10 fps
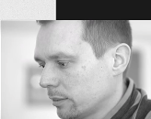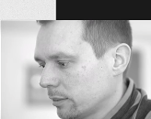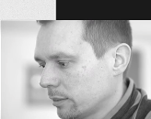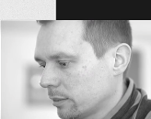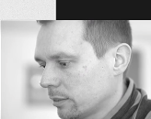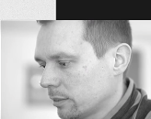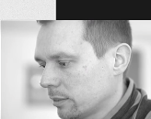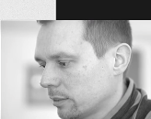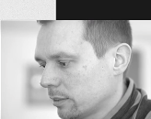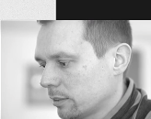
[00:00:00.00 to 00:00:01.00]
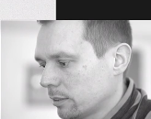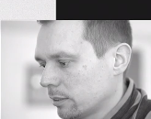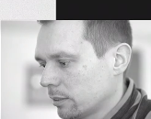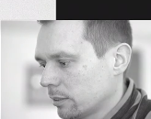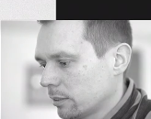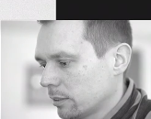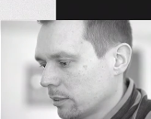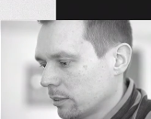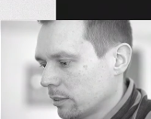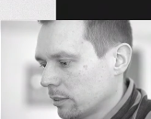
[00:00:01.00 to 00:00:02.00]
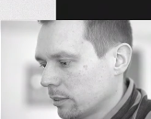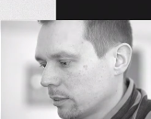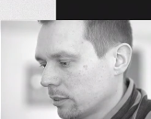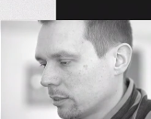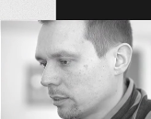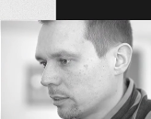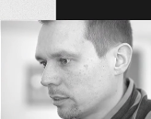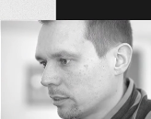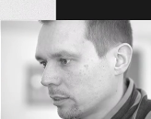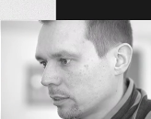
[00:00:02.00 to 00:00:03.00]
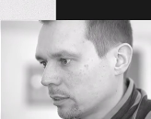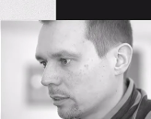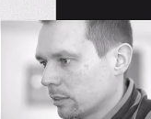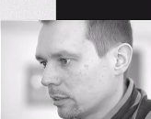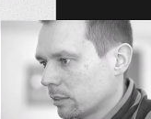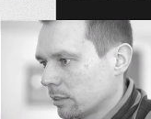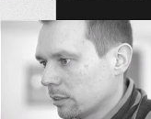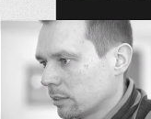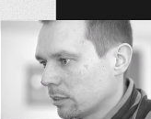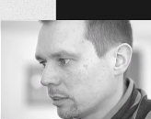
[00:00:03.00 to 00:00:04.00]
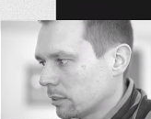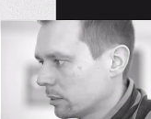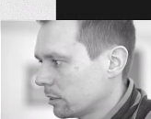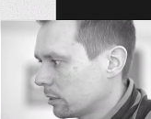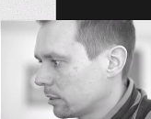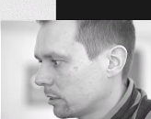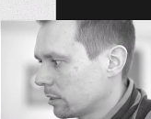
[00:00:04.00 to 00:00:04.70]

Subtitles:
Nobody speaks.